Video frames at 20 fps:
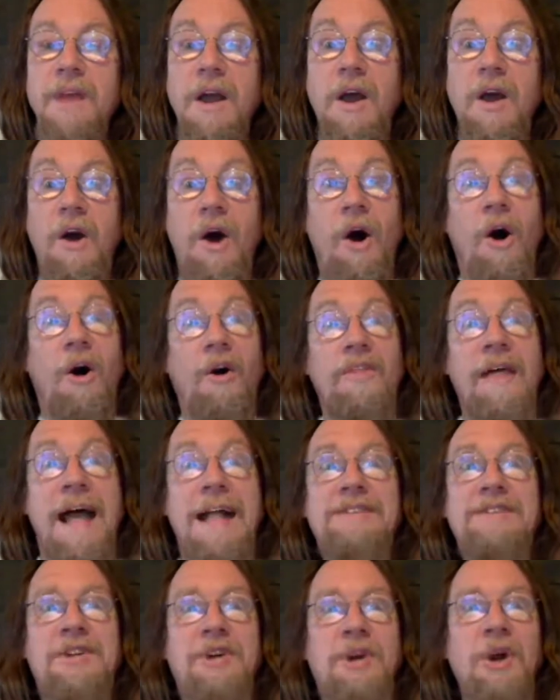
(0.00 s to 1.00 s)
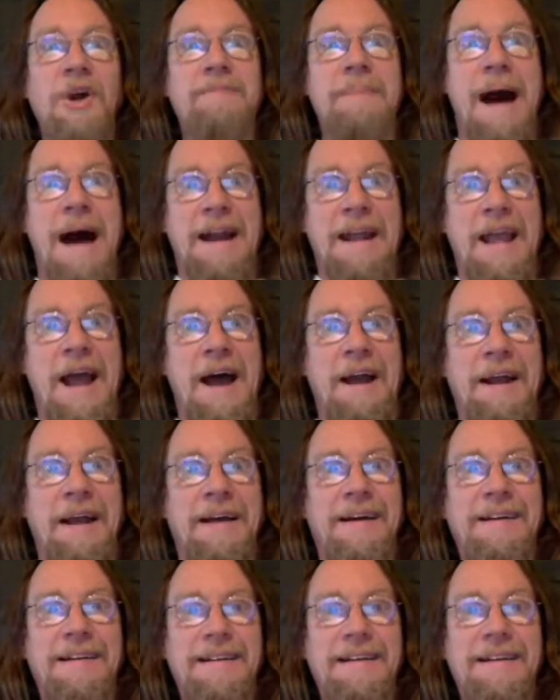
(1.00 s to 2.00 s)
Oh, that's good, Mariana.
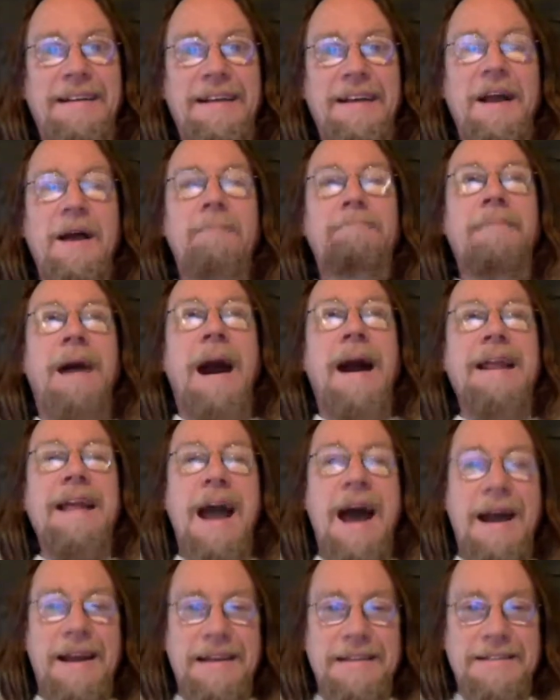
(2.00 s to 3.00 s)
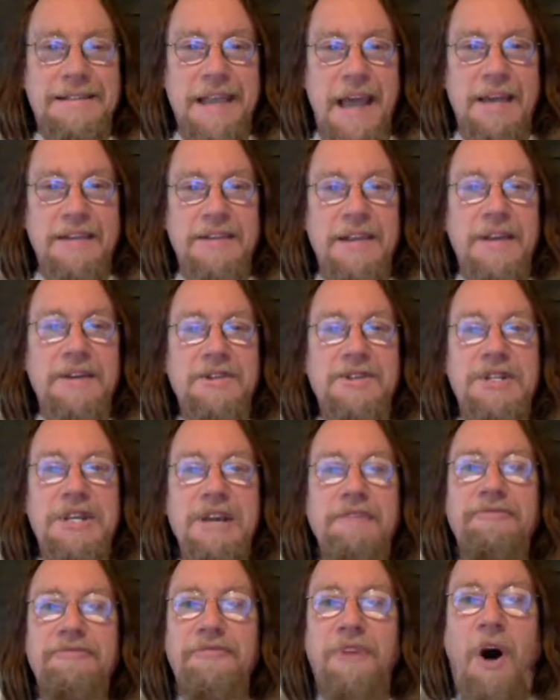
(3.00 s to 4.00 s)
Mariana says she
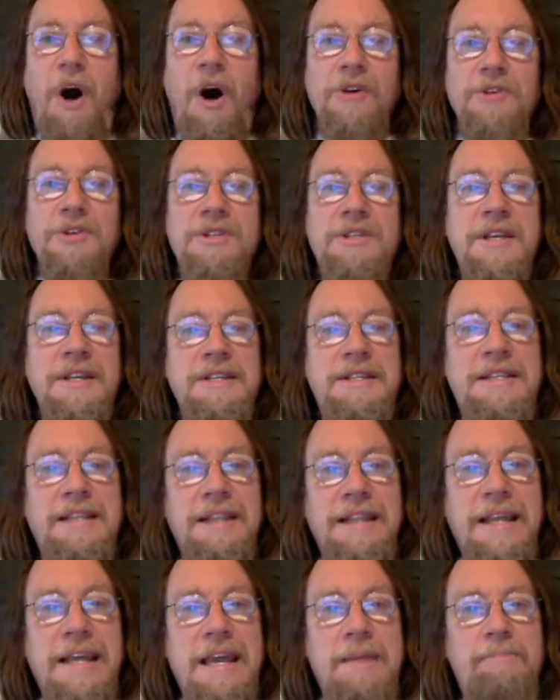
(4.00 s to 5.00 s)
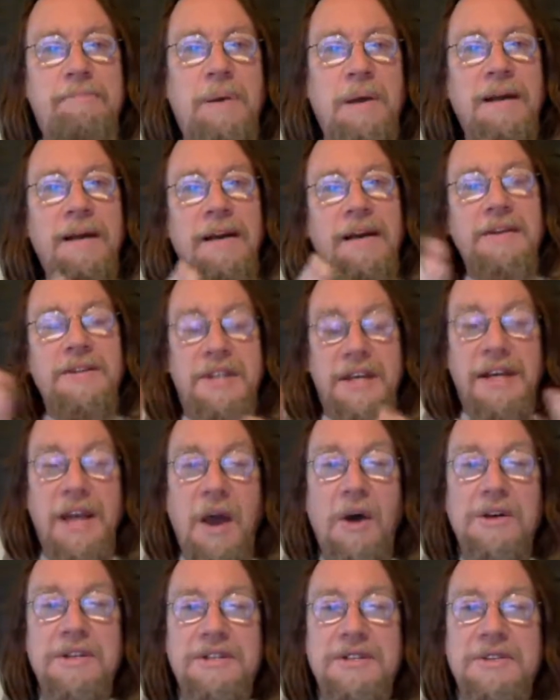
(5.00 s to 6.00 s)
falls to sleep. She goes
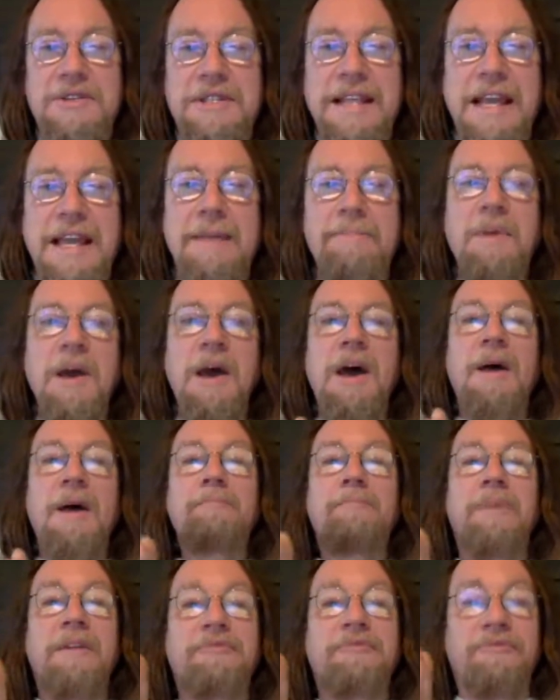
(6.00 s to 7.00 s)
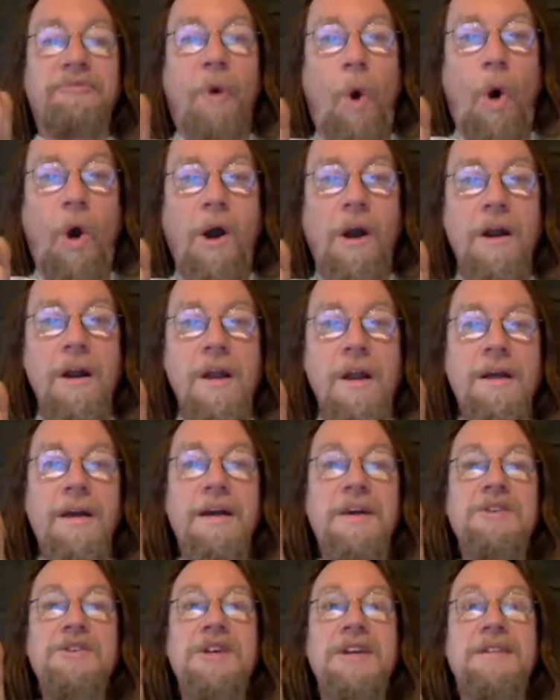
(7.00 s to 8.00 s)
to sleep before
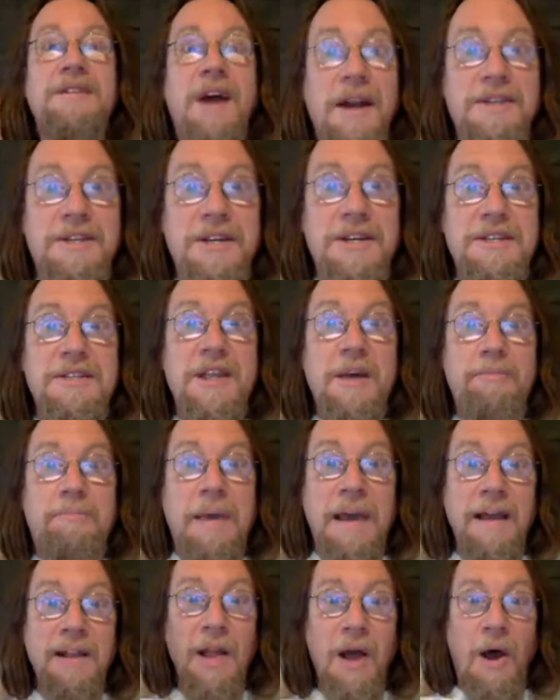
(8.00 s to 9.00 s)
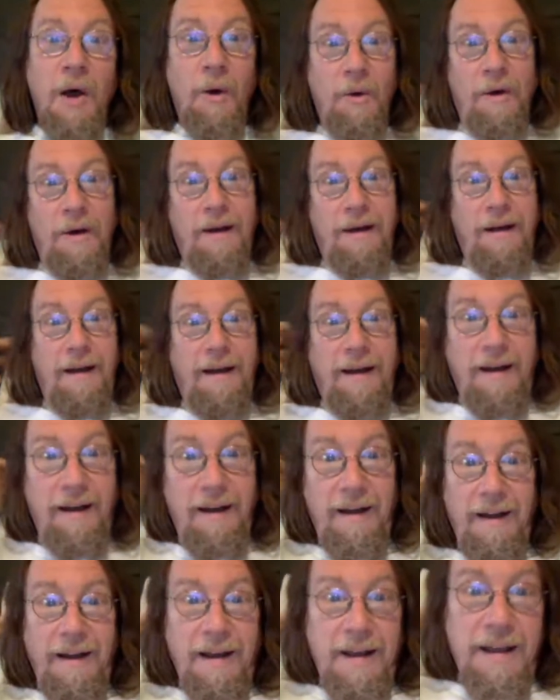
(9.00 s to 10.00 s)
she touches the pillow.
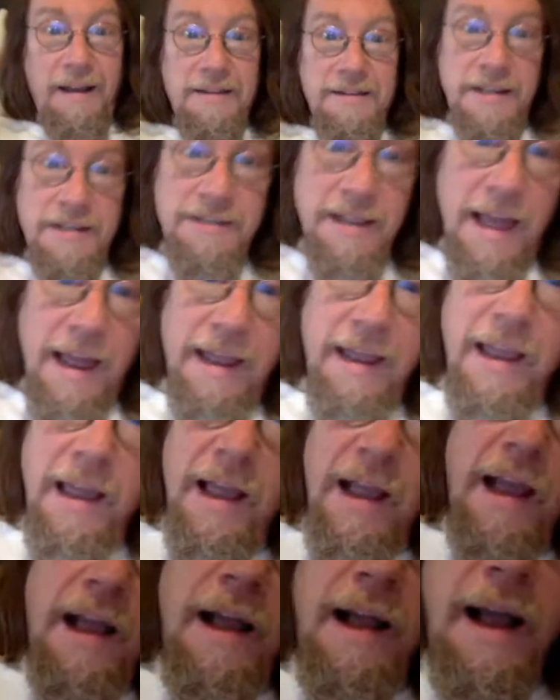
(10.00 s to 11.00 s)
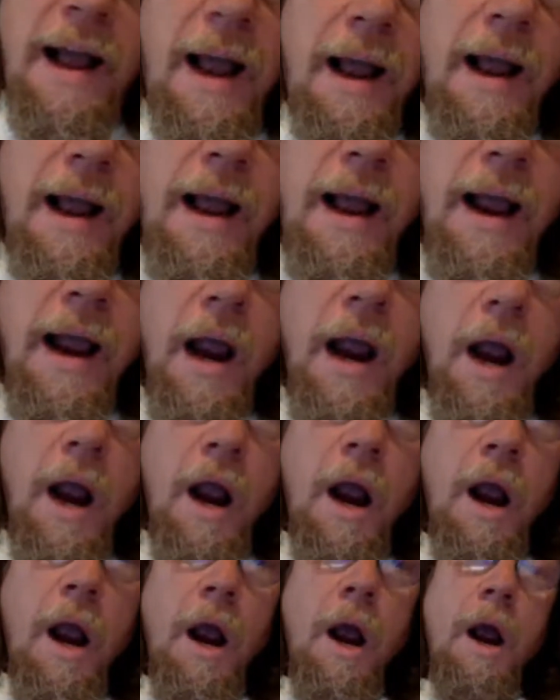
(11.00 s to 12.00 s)
She's like,
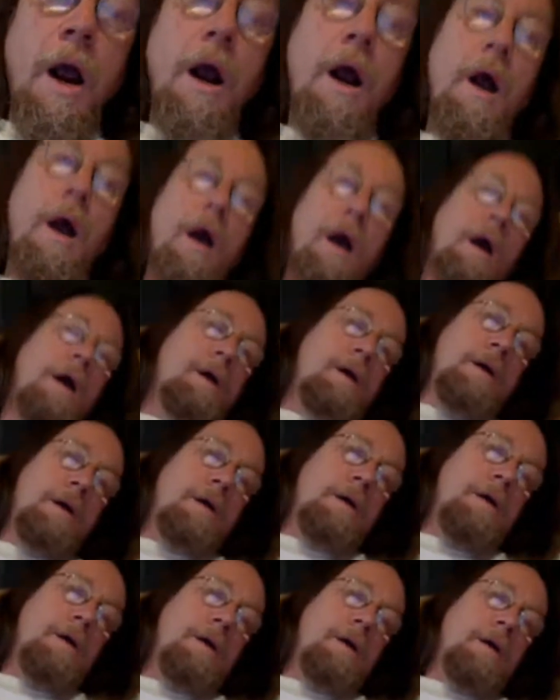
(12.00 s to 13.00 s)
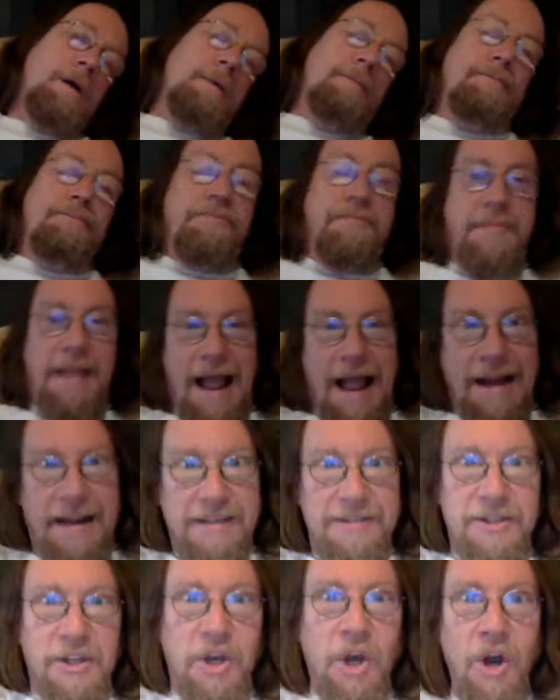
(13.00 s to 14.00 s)
"Oh, that
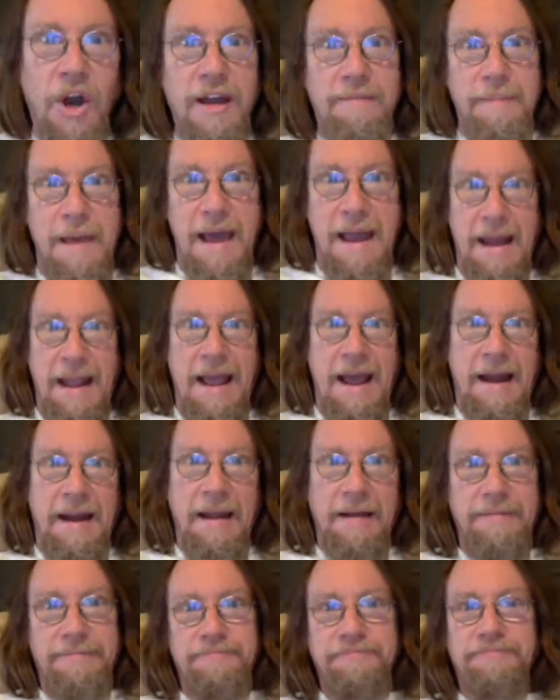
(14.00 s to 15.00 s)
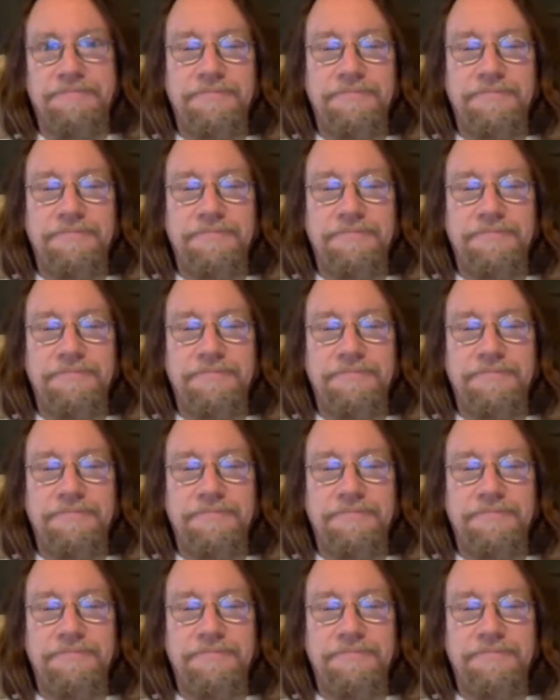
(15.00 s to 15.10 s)
is good, Mariana."